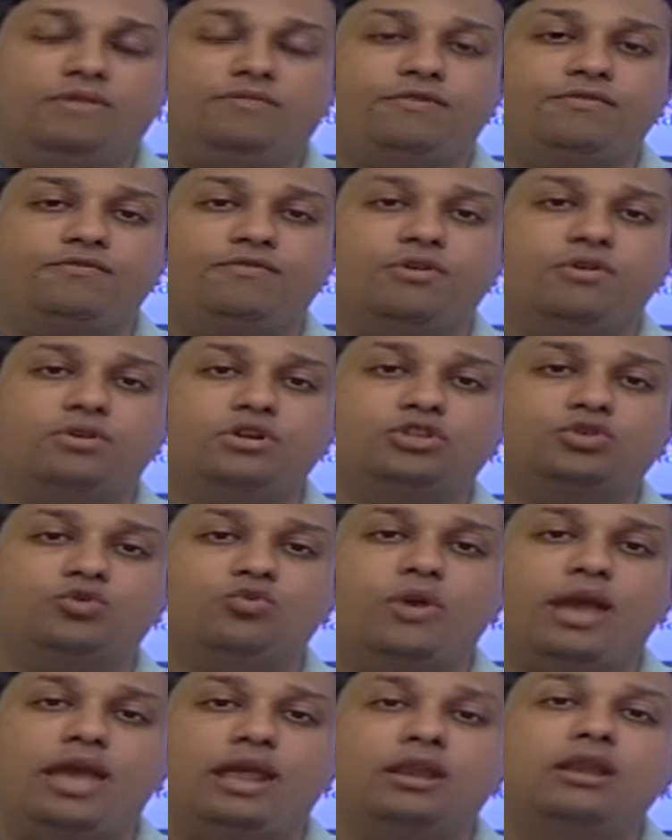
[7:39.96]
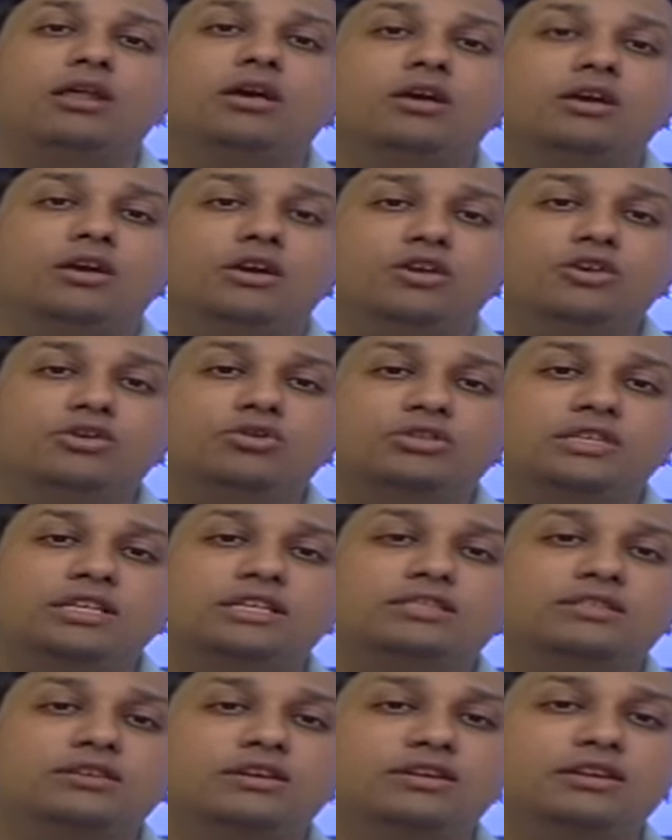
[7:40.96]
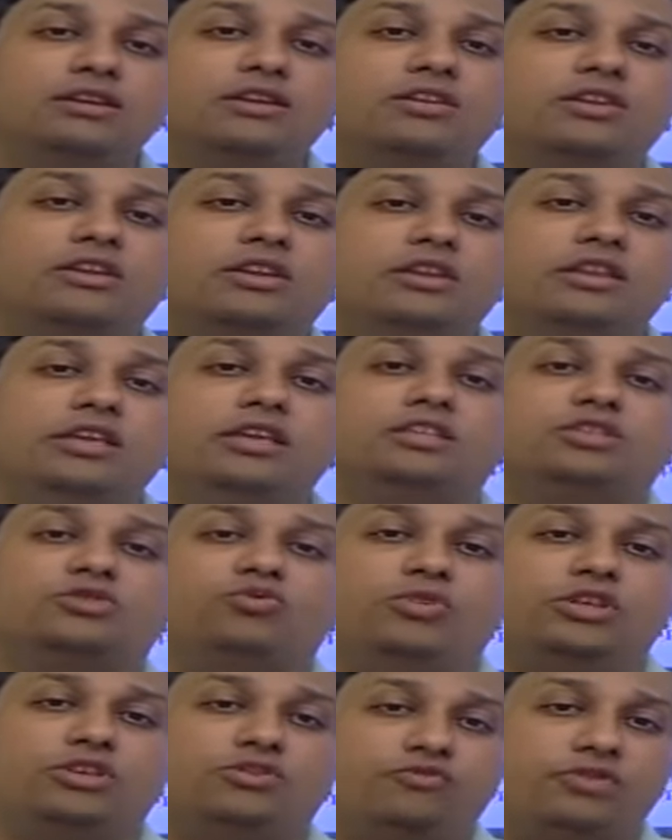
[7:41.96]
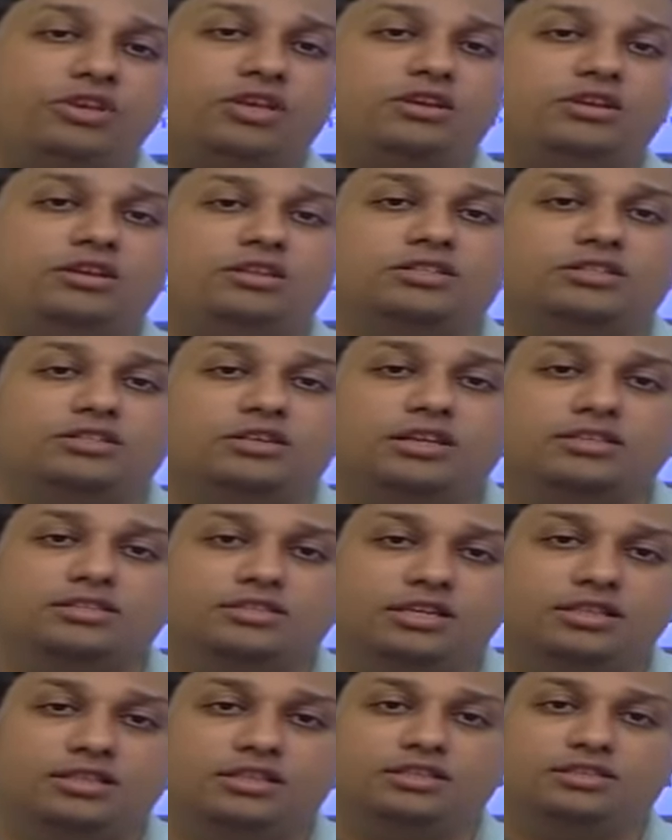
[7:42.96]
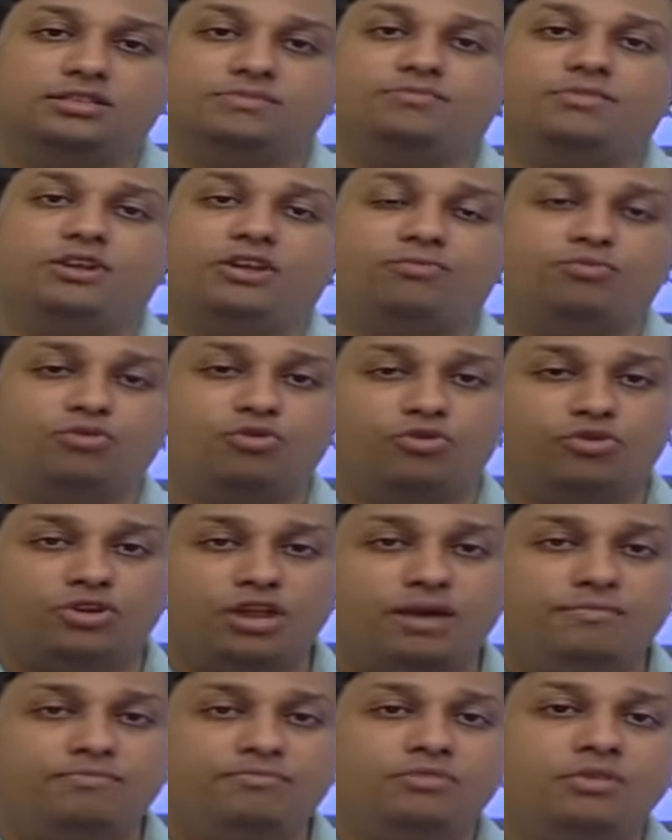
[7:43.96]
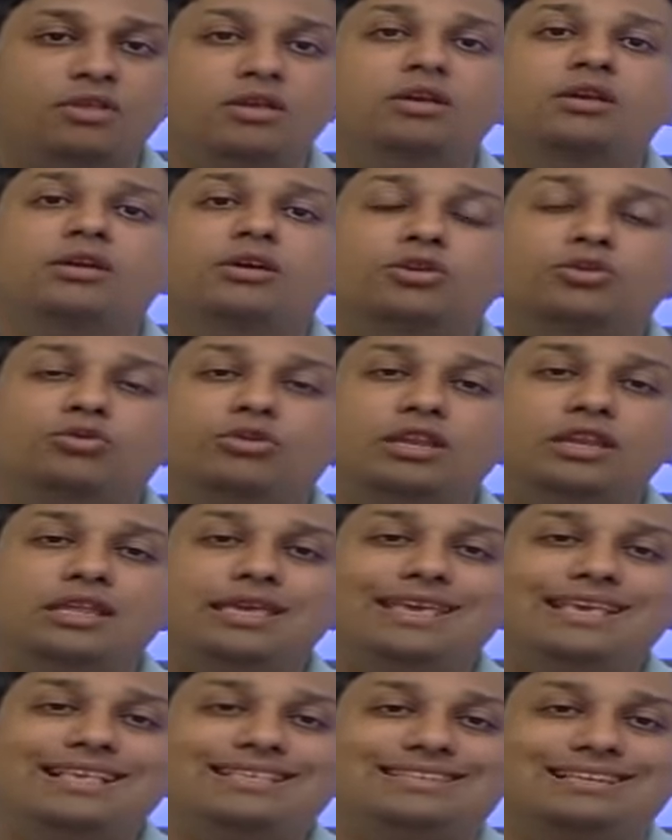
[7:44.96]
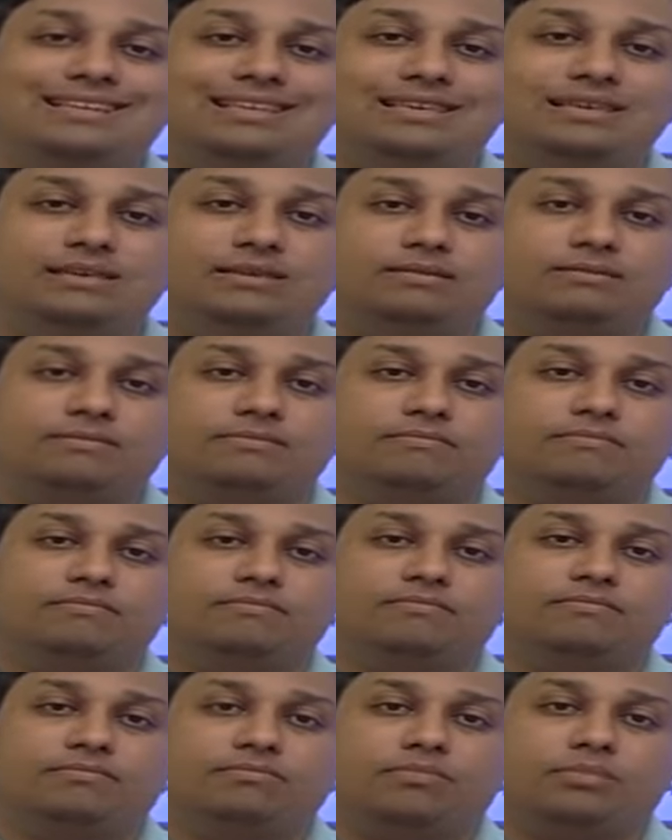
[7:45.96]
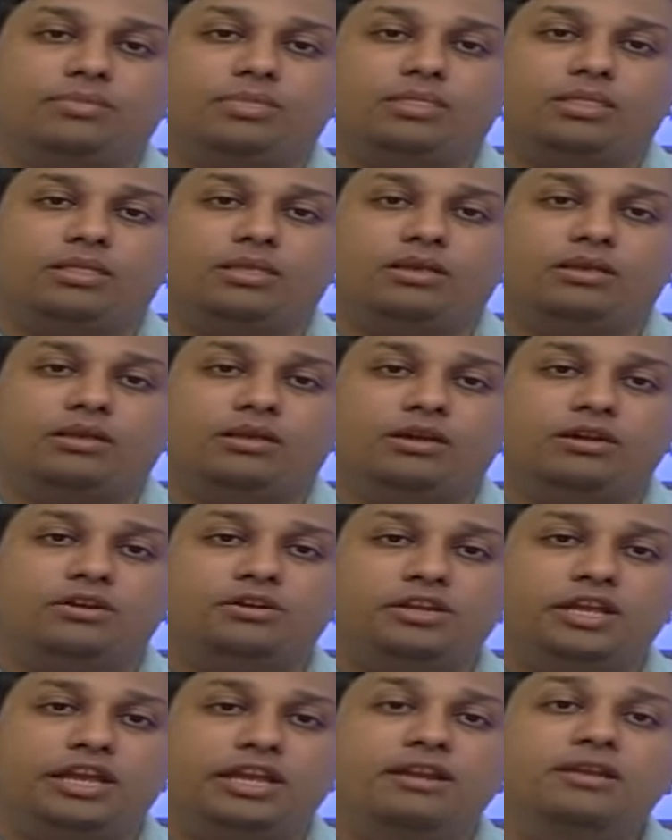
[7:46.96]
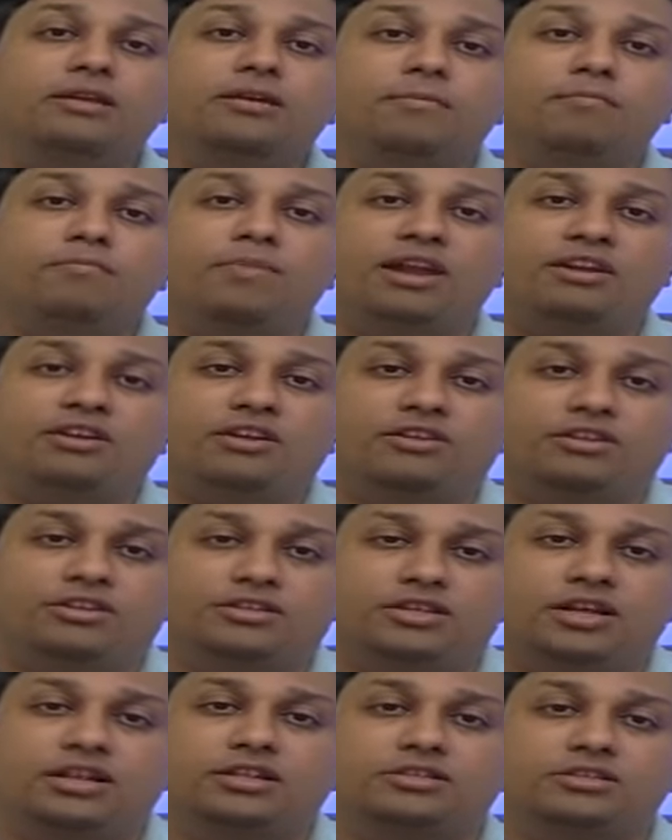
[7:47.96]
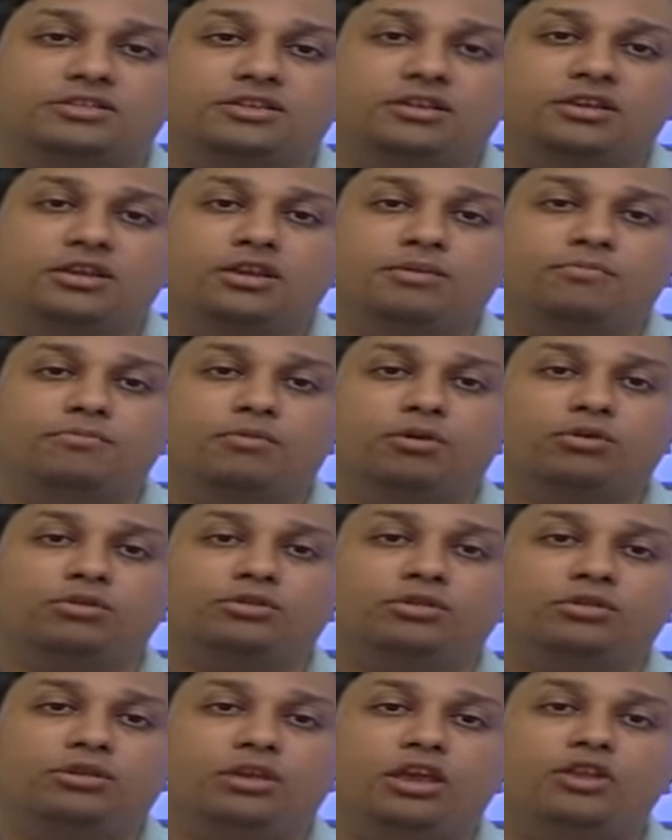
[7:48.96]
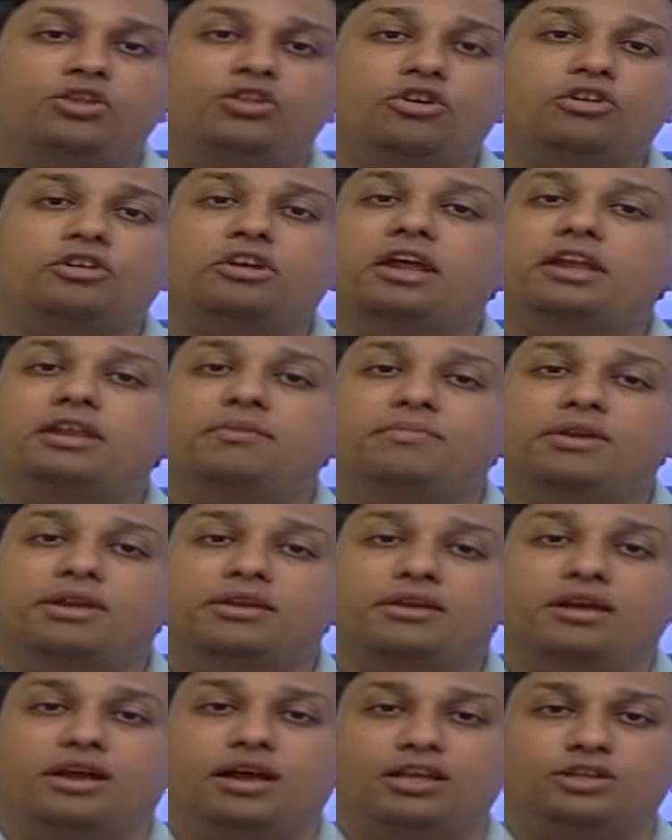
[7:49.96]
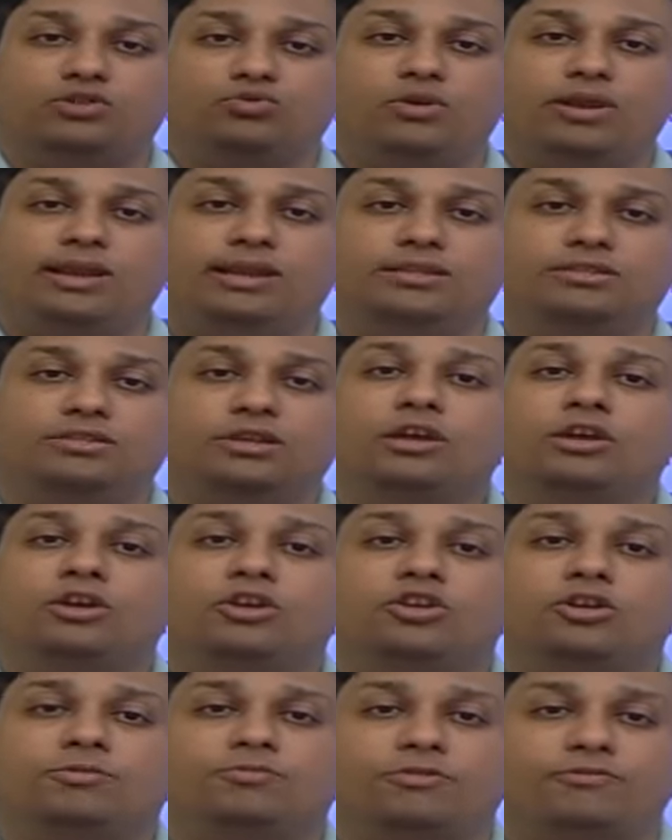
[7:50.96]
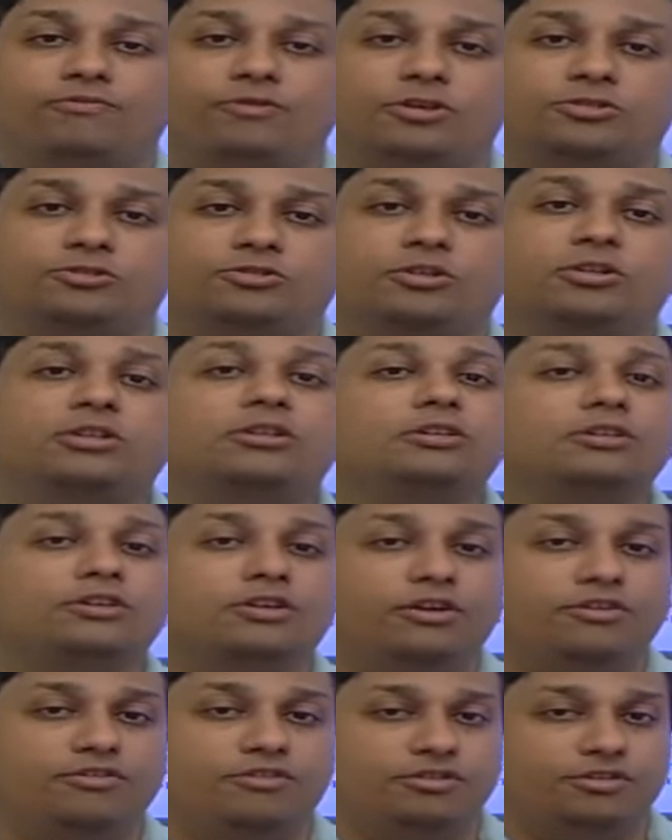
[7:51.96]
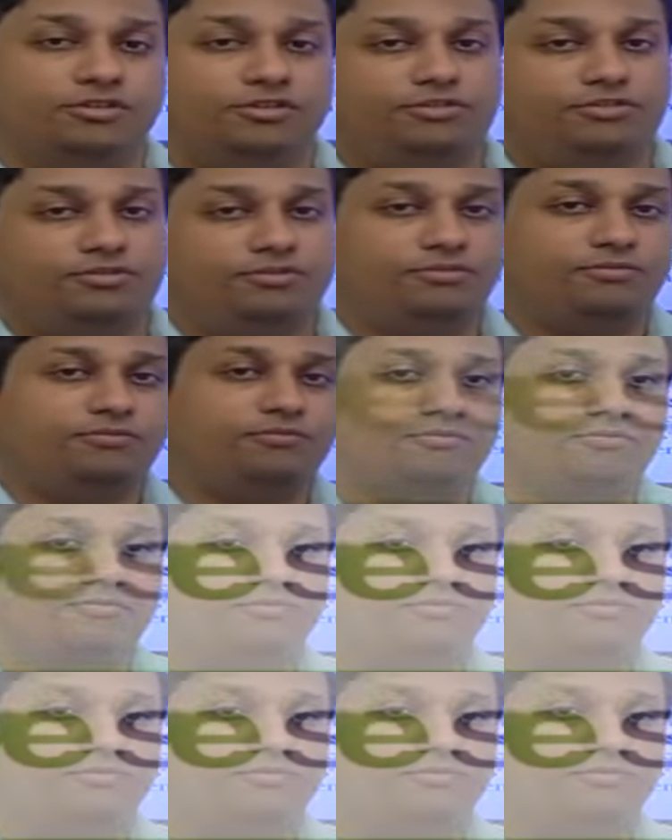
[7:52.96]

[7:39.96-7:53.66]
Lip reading: If you focus well using certain techniques which we can discuss in this program, you can easily attain better results both in your academic as well as your professional careers.